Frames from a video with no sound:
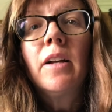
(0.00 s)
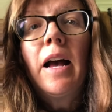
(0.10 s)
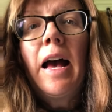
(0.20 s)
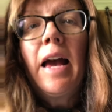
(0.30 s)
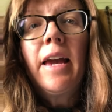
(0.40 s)

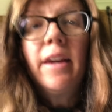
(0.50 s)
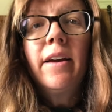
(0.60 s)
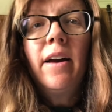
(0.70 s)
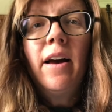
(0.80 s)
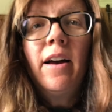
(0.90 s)
Hi,
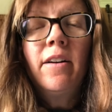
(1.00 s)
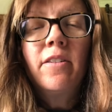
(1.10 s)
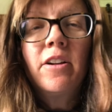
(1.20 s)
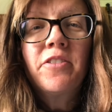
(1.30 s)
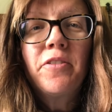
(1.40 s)

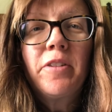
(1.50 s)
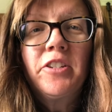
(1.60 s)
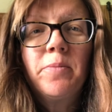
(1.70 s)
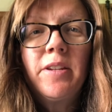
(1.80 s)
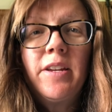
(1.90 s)
Andrea
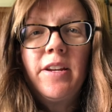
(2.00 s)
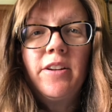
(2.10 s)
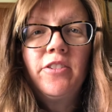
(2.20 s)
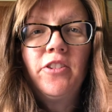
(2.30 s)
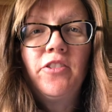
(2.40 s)
Richmond
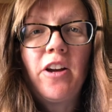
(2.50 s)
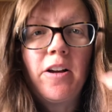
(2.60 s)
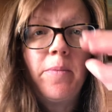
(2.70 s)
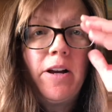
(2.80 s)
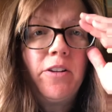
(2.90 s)
here to
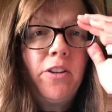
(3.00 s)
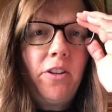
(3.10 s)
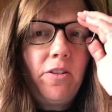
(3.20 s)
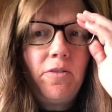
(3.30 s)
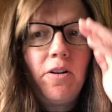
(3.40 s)
talk about
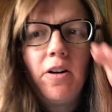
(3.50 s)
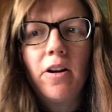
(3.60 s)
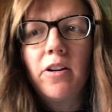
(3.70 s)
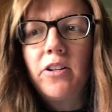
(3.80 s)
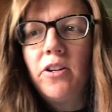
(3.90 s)

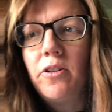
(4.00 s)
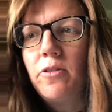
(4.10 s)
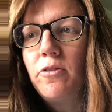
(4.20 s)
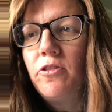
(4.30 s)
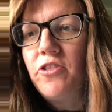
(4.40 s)
QR
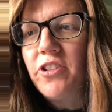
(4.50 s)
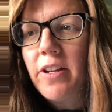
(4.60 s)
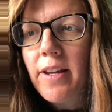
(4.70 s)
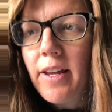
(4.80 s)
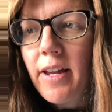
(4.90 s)
codes
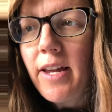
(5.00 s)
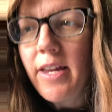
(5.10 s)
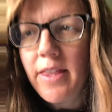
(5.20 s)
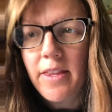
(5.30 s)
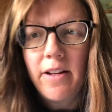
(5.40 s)

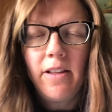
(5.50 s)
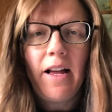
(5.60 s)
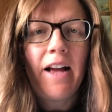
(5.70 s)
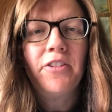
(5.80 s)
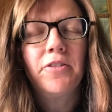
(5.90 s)
in the
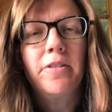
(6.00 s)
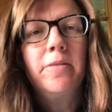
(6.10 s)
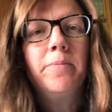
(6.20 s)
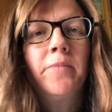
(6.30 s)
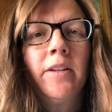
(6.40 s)

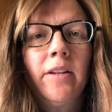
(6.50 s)
classroom.